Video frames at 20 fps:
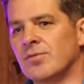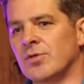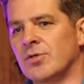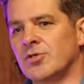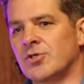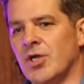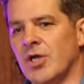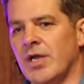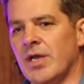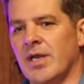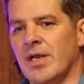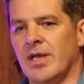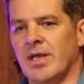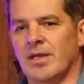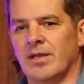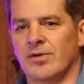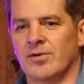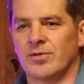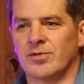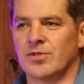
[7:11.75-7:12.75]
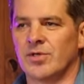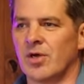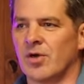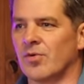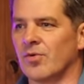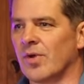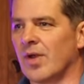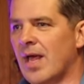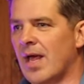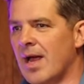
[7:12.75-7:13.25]
were cheating and there was
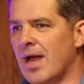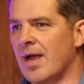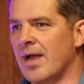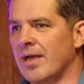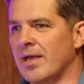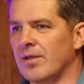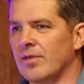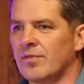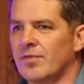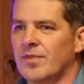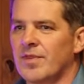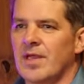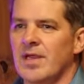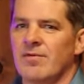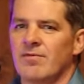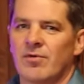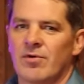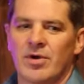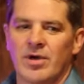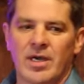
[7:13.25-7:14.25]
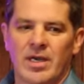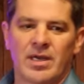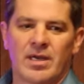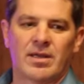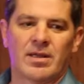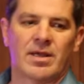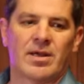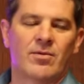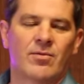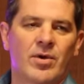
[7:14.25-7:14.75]
no lying and
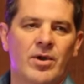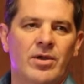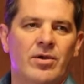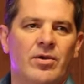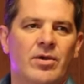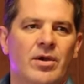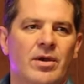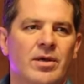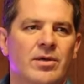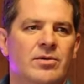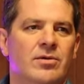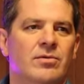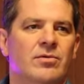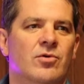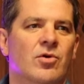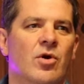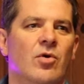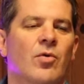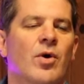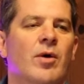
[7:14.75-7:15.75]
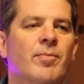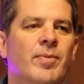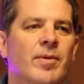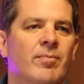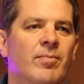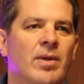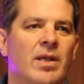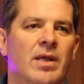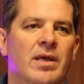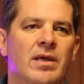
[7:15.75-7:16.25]
thievery, that, what are you going to grow up
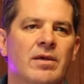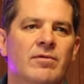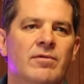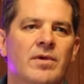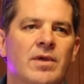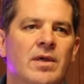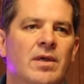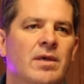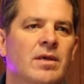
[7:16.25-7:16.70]
and believe?